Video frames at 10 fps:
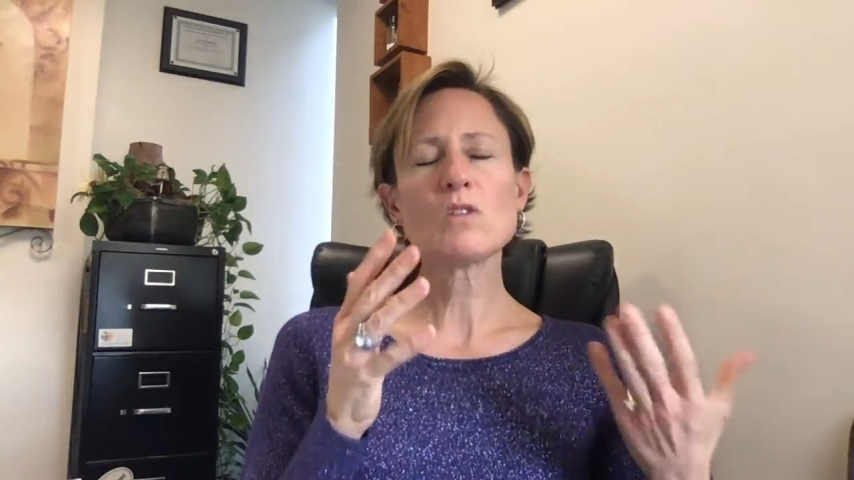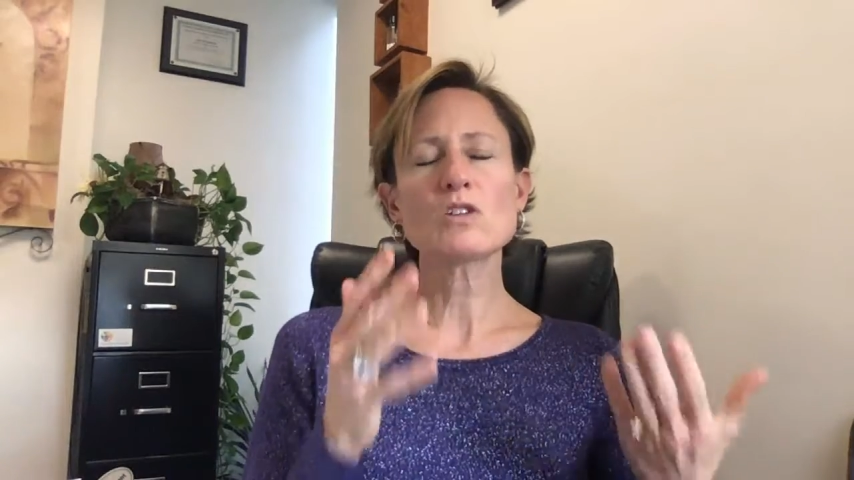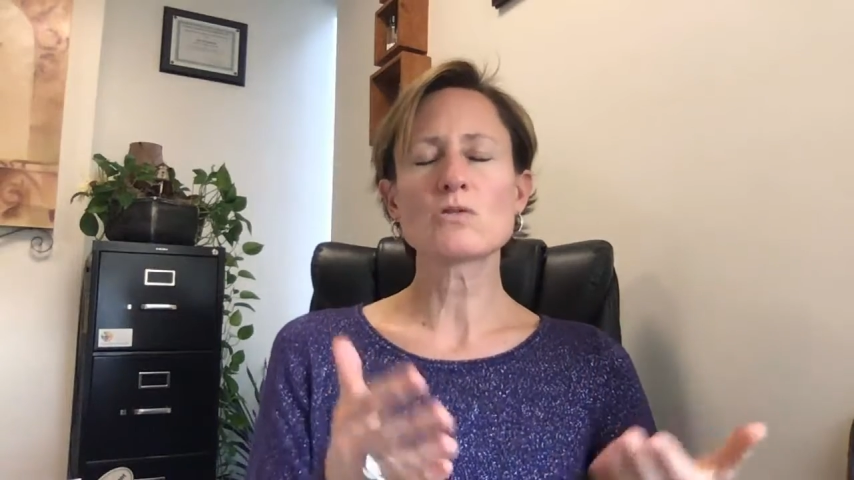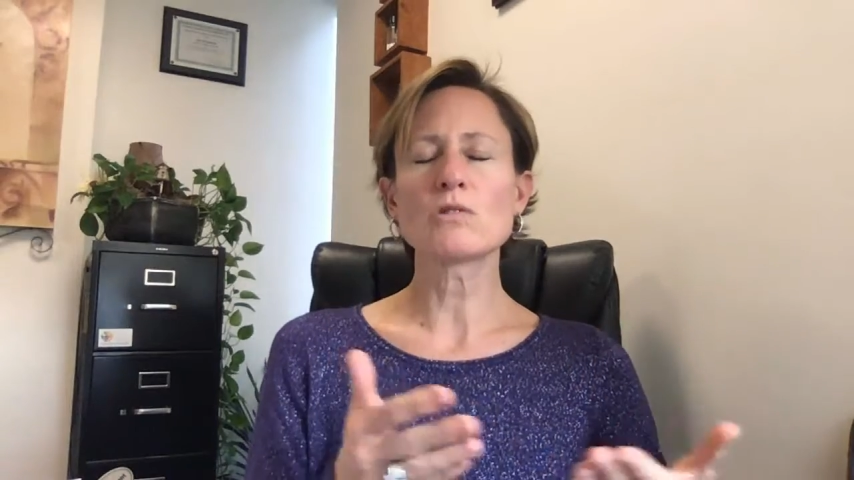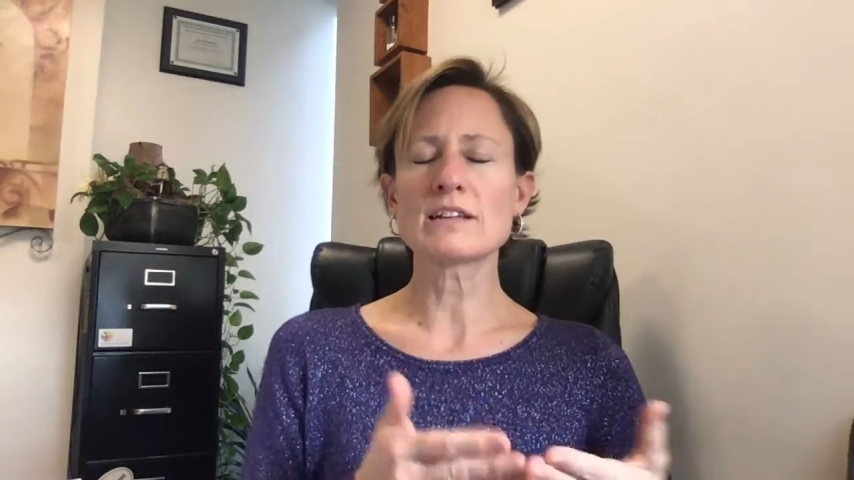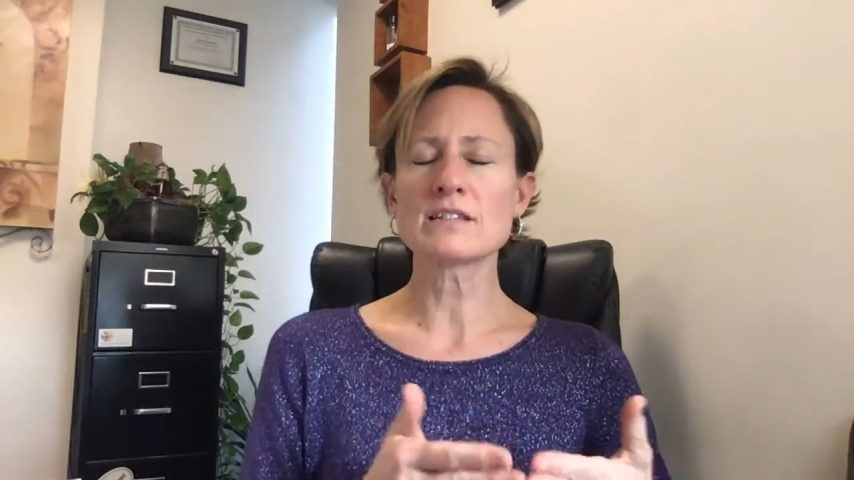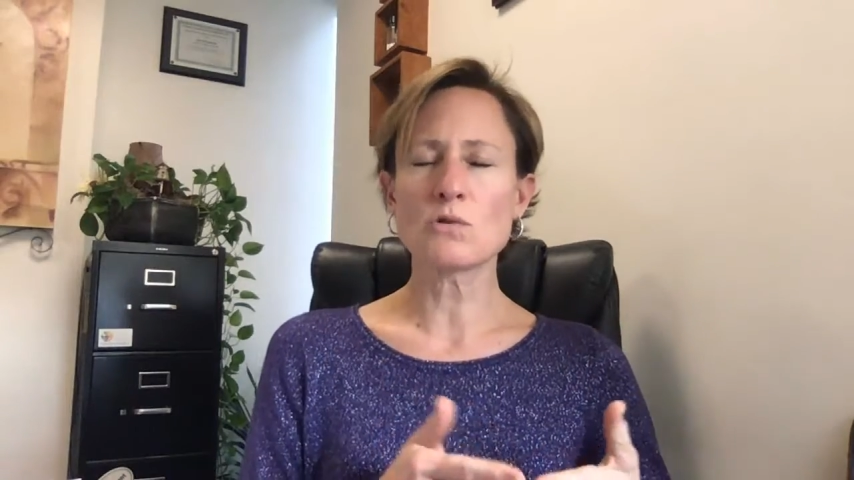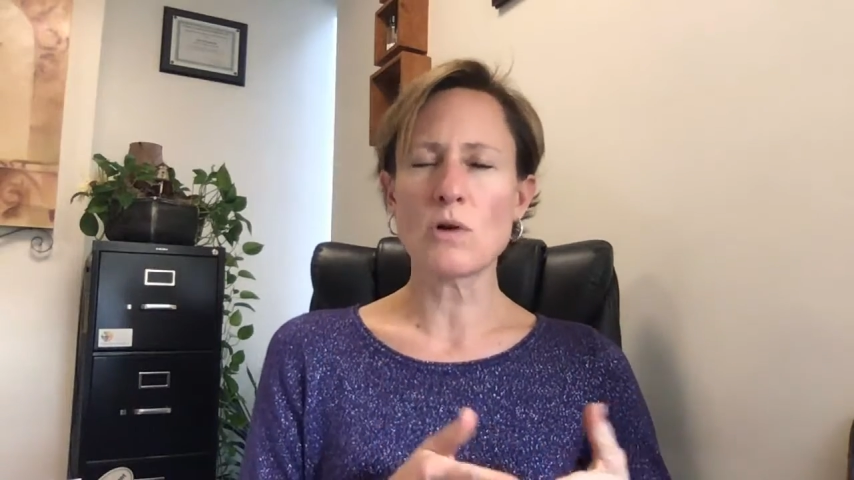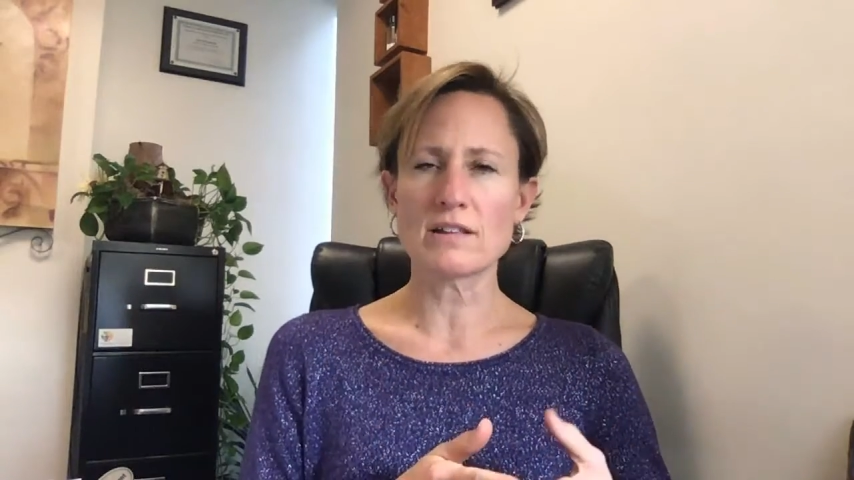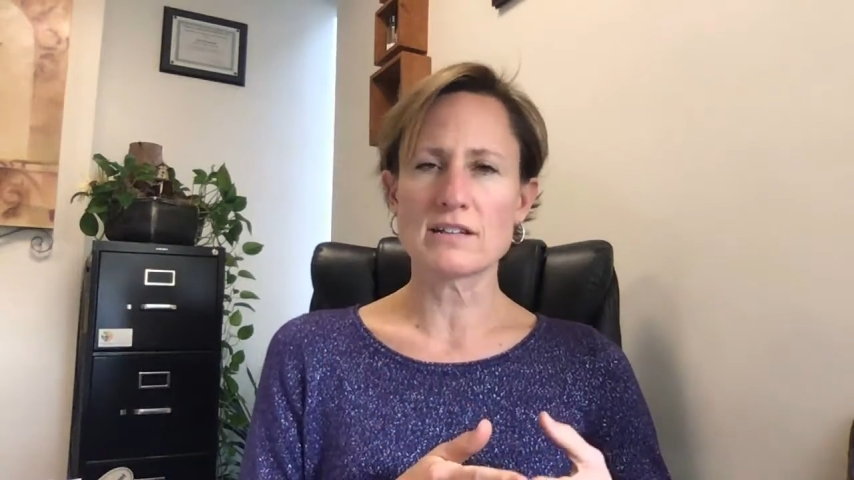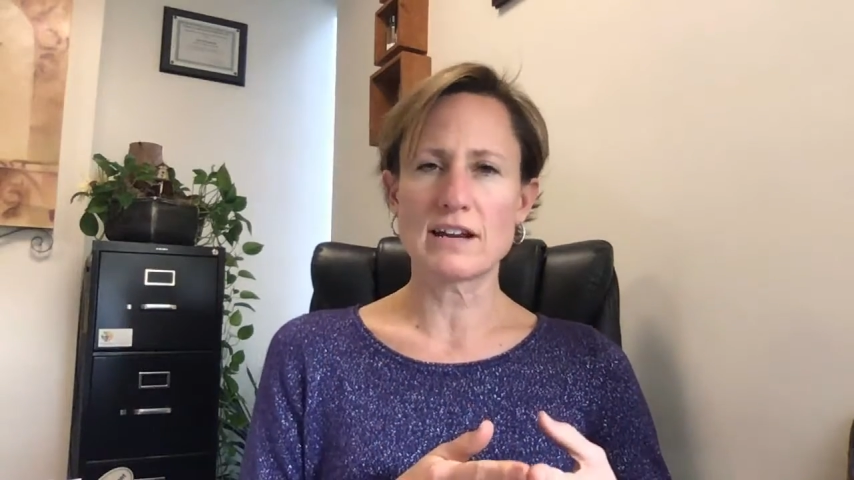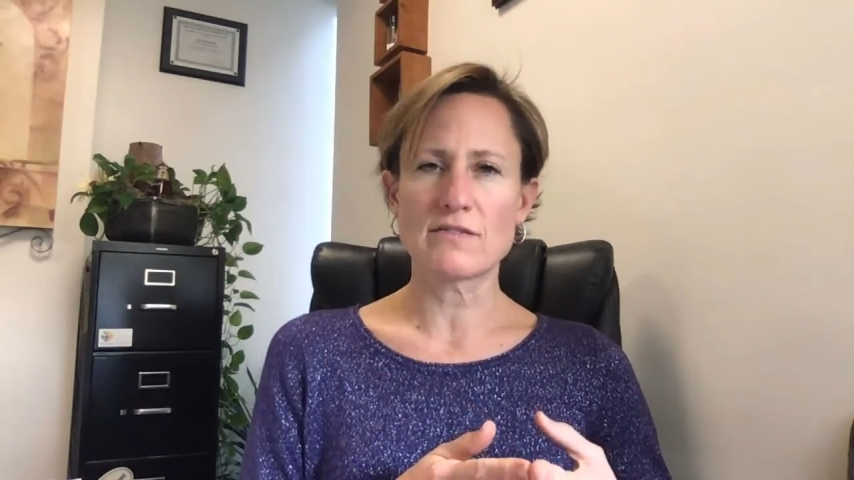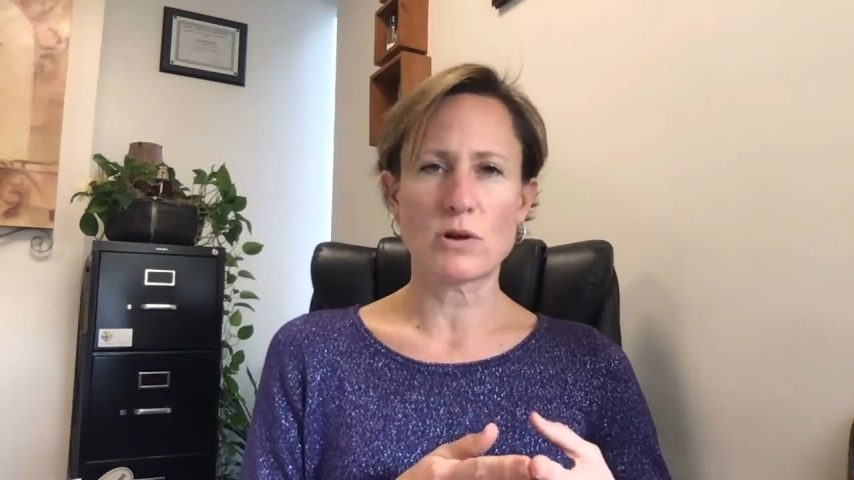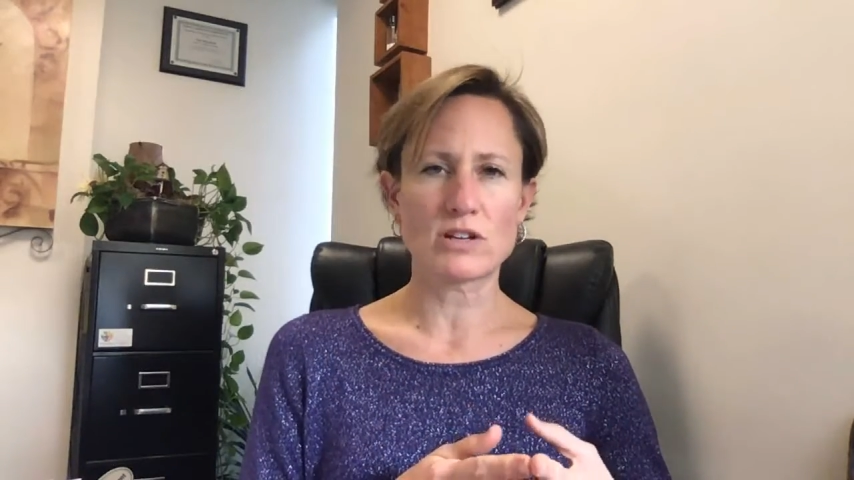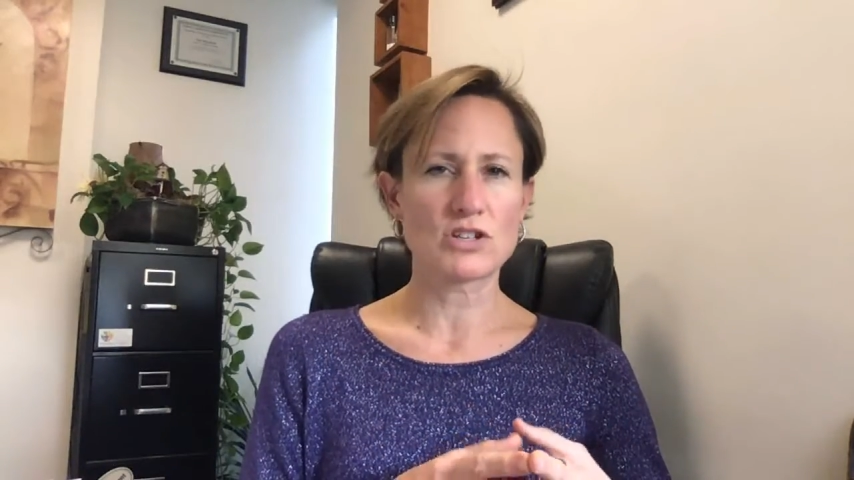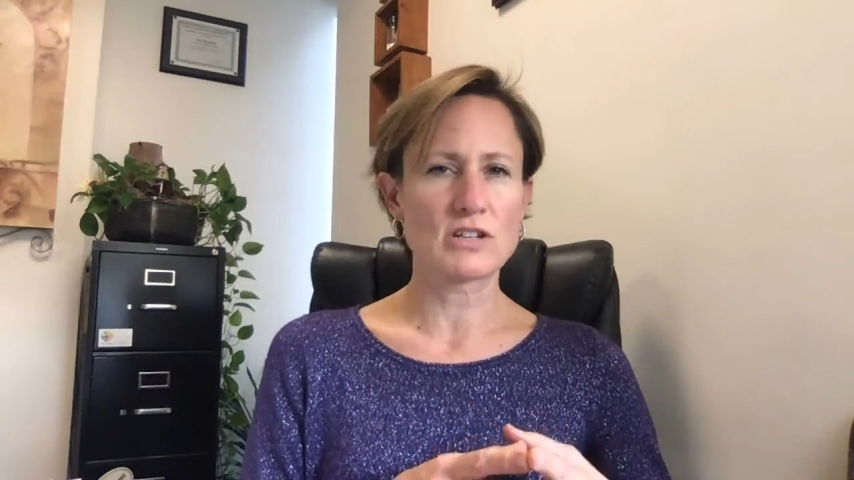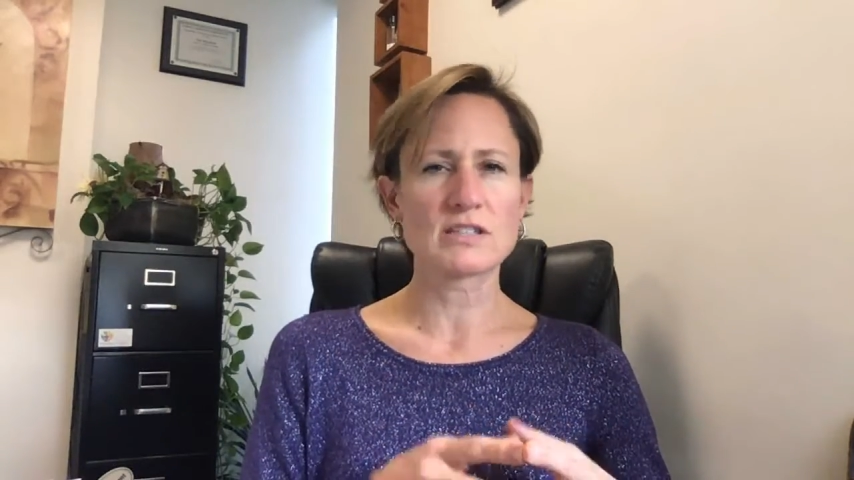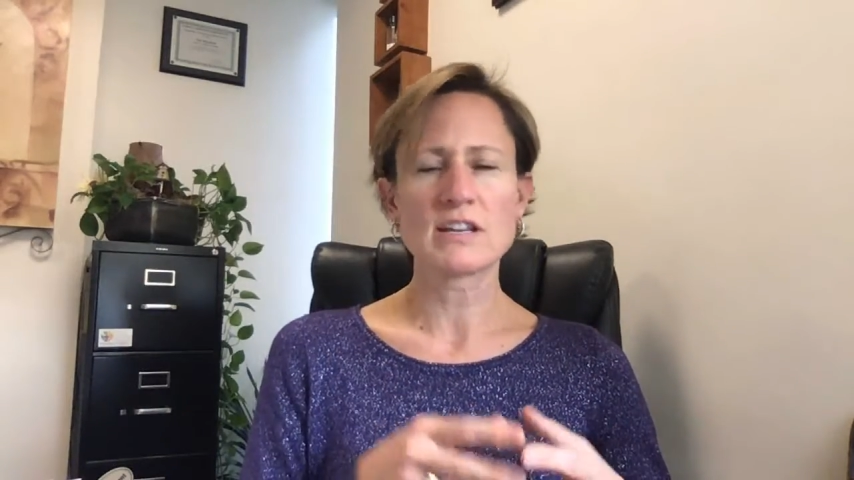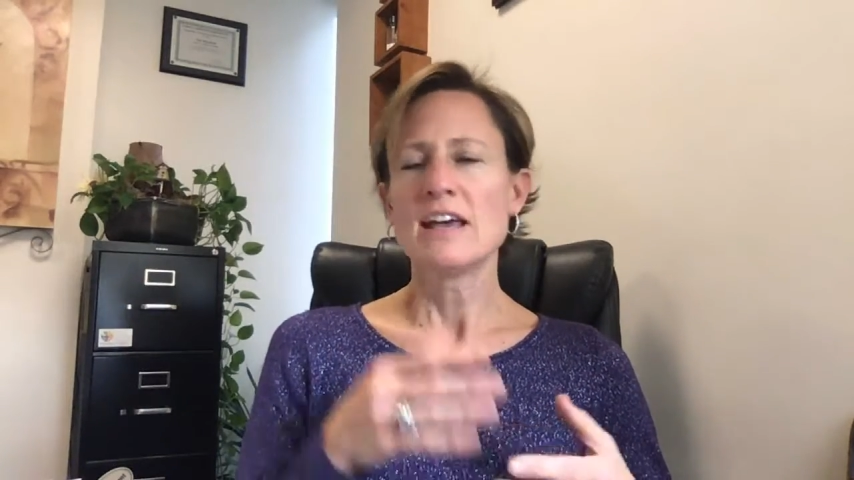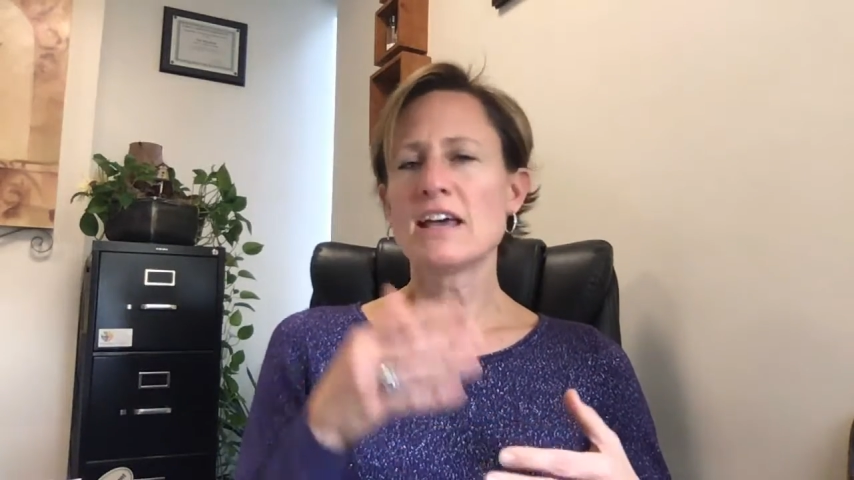So lots of qualitative questions.